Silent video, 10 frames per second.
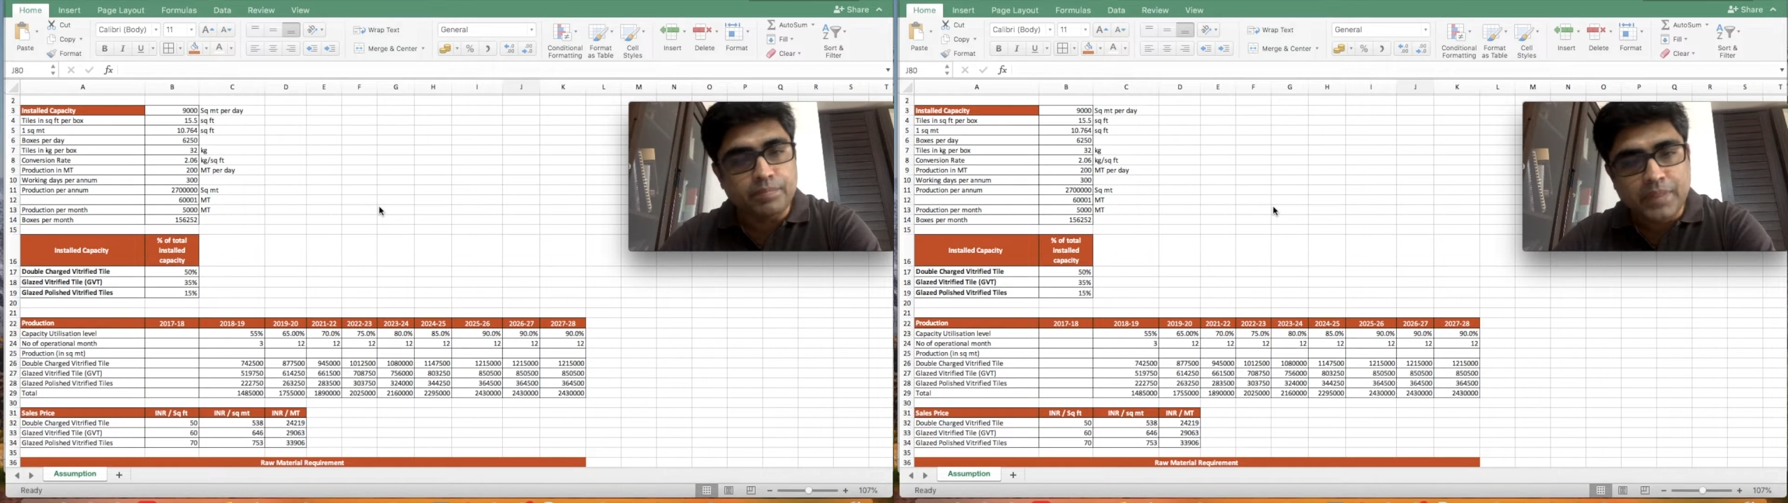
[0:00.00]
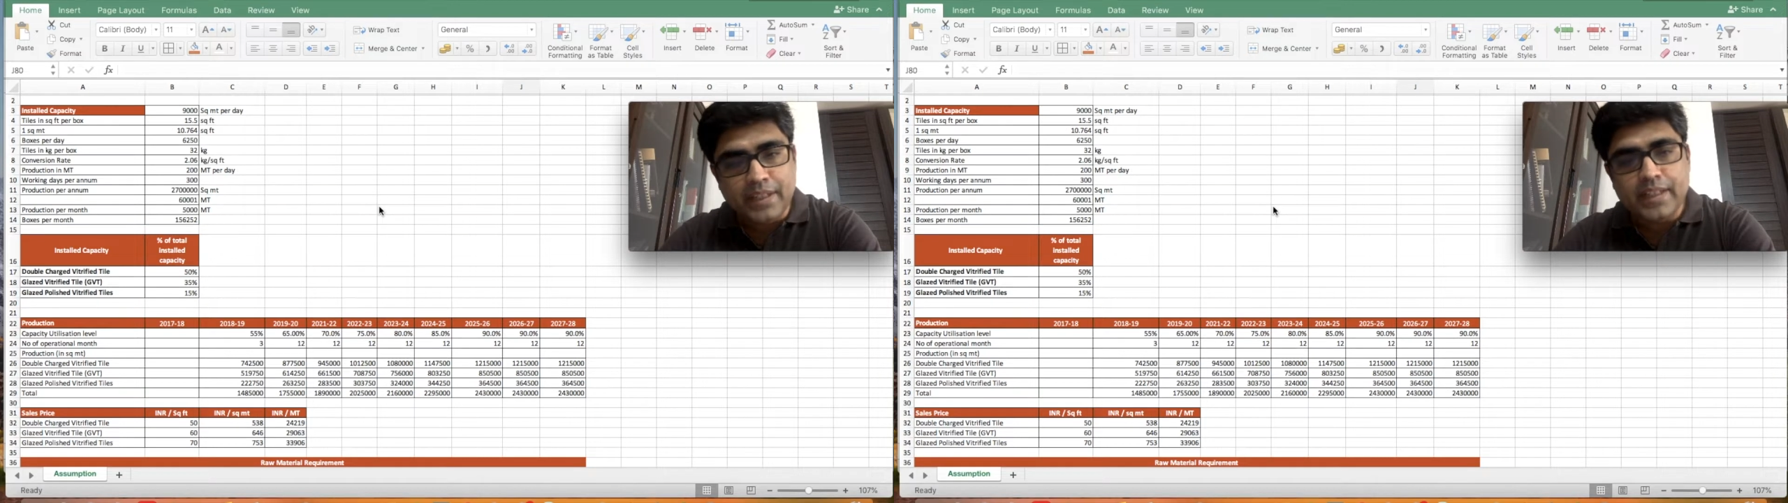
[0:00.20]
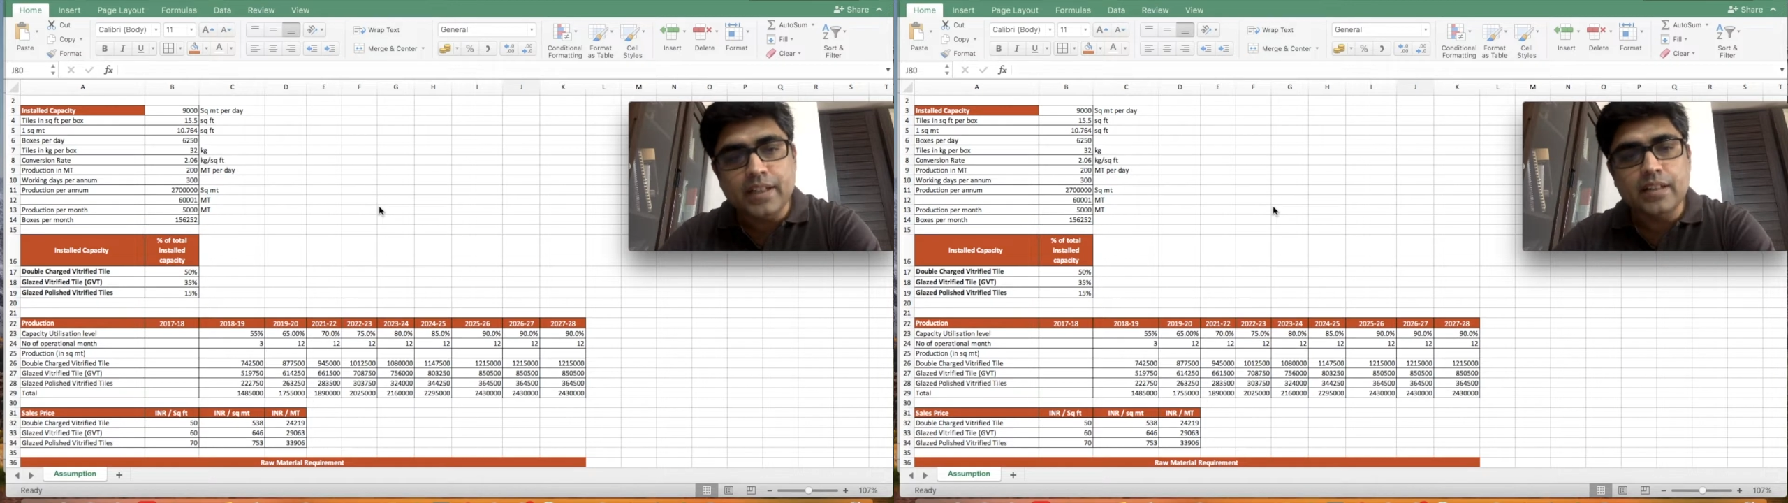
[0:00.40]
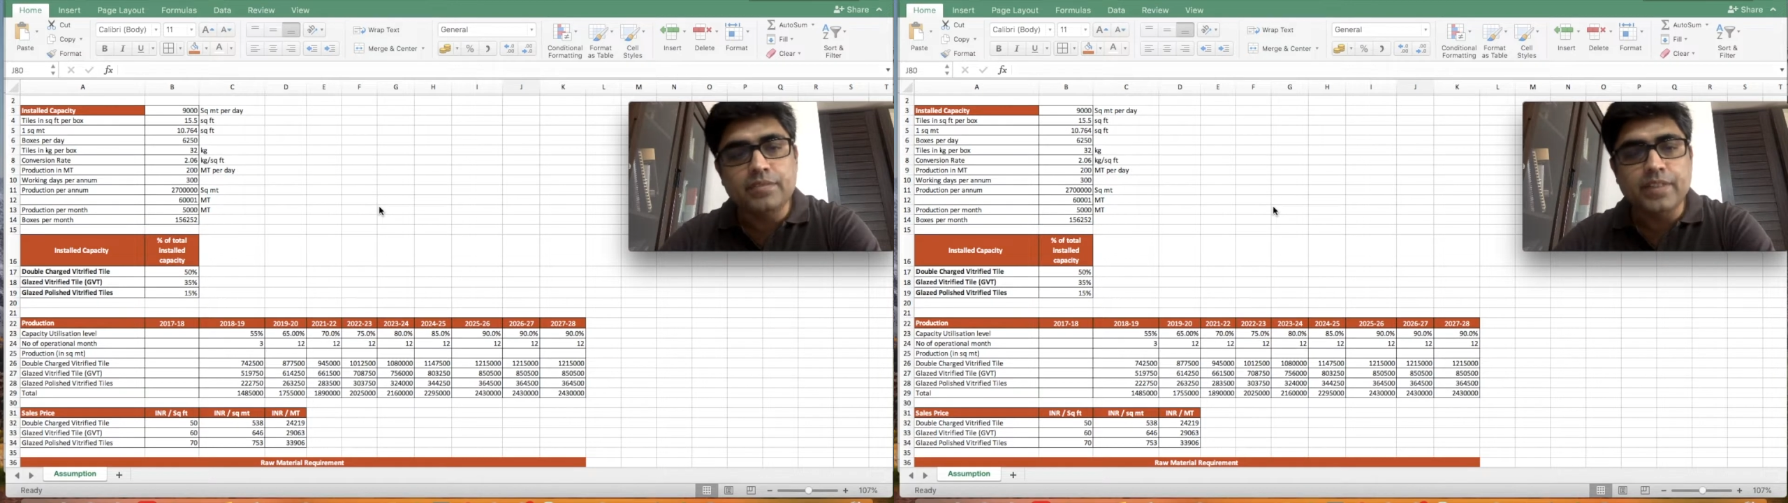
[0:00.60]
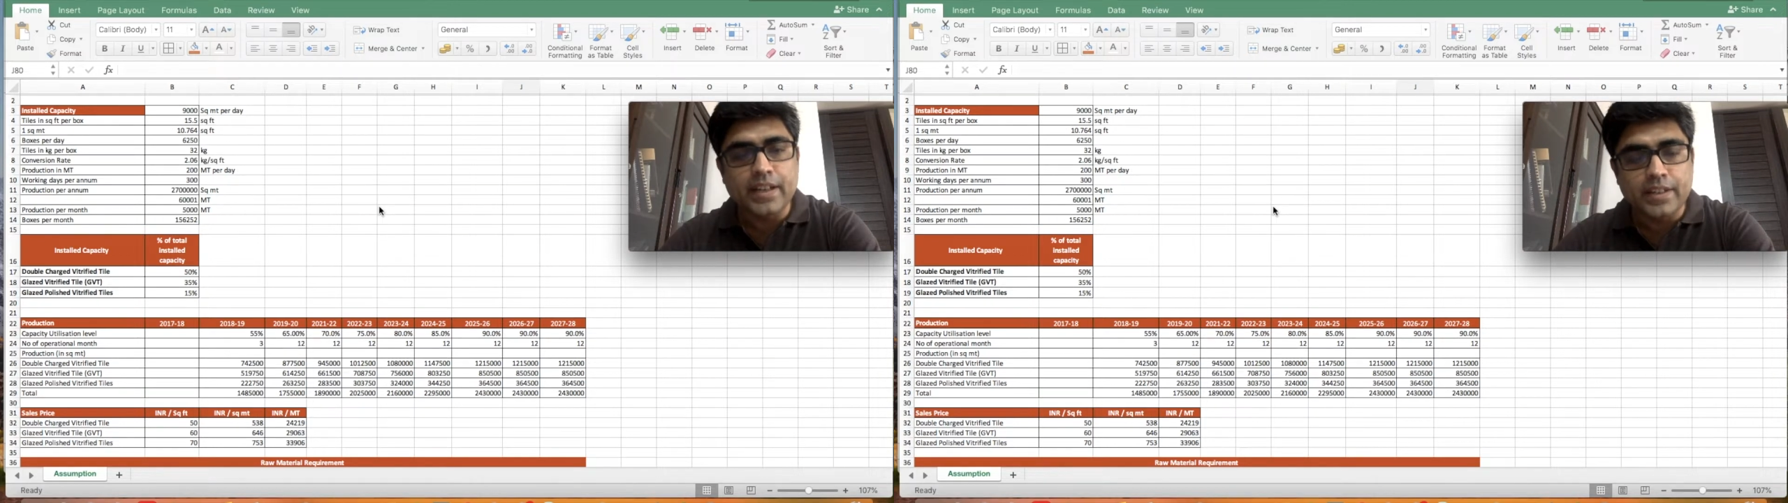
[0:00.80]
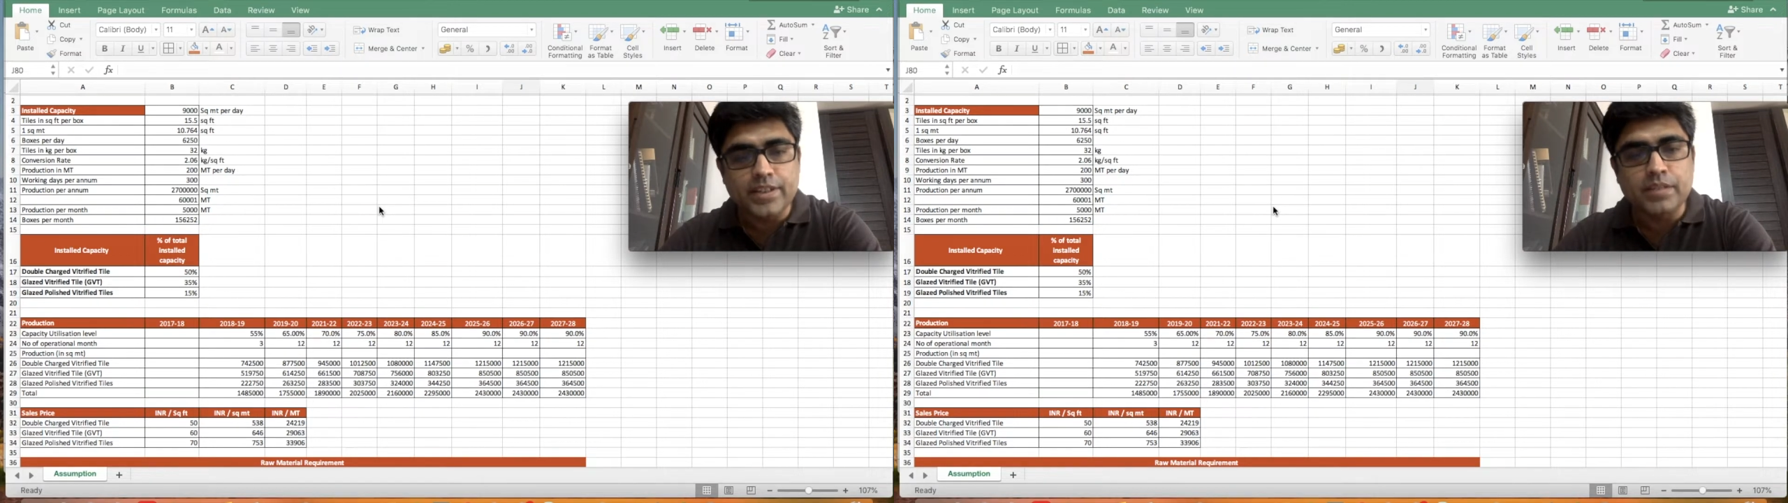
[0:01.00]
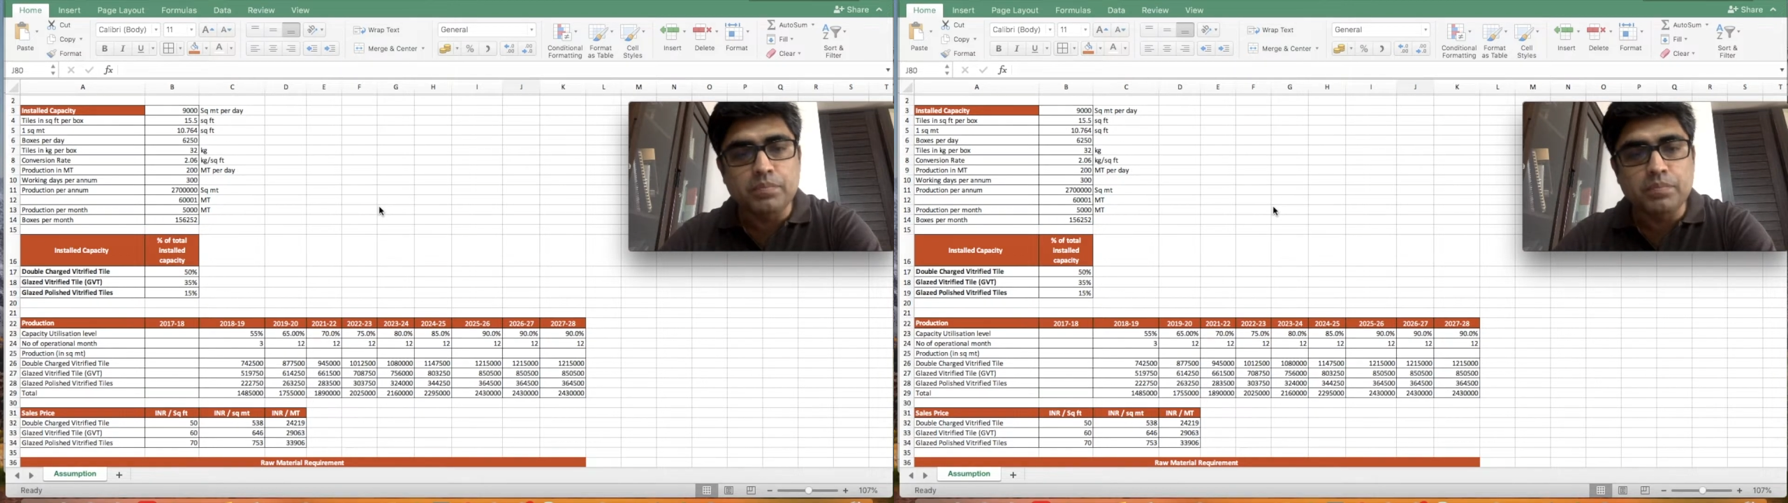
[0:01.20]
building a financial